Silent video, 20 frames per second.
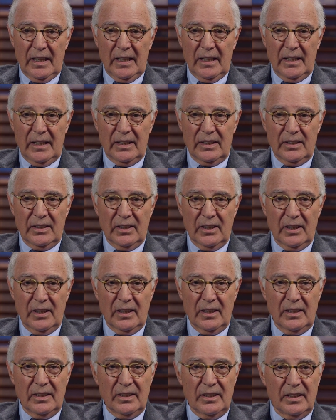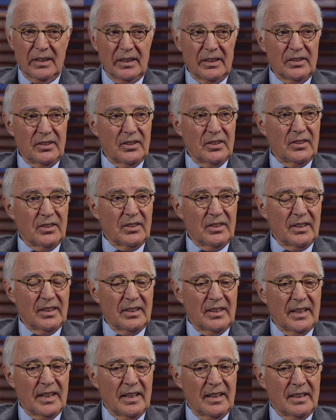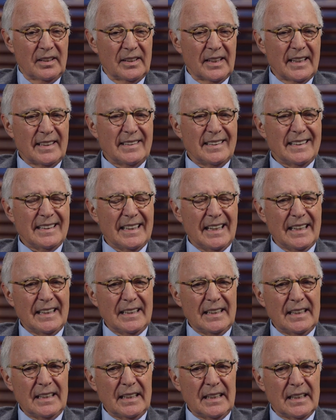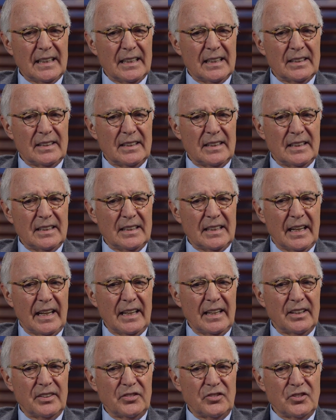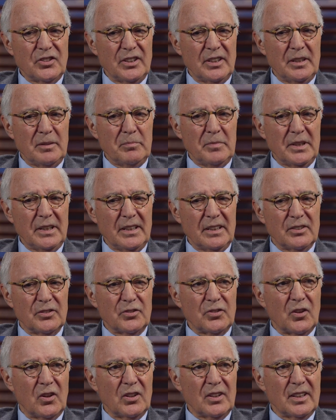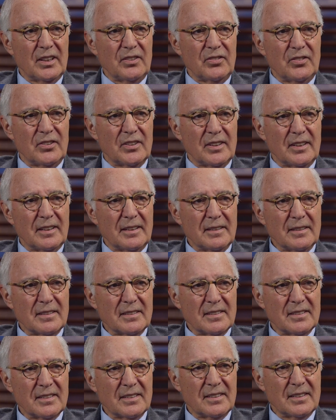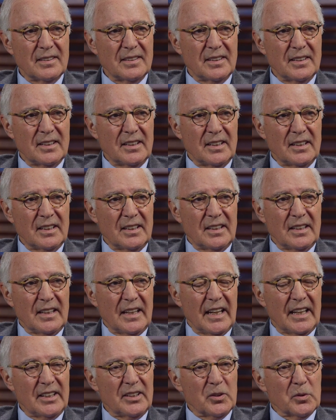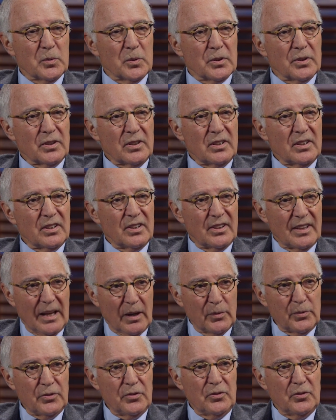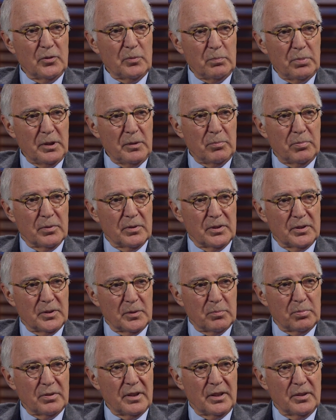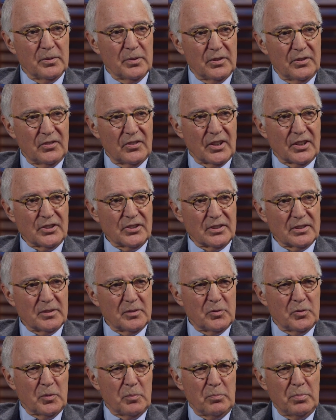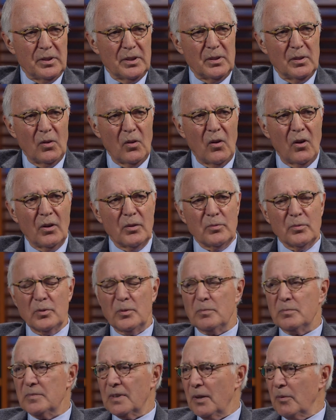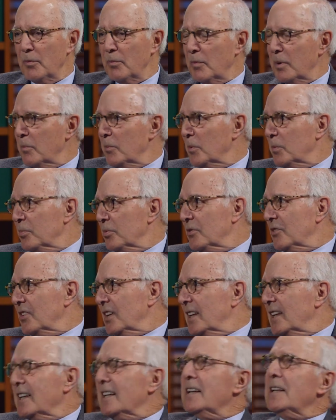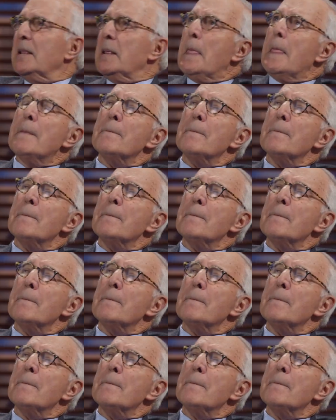in, uh, at the, in 1980 at the ASGE meeting in Salt Lake City. And there were thousands of people at the plenary session. It was a big, long room, and I remember presenting it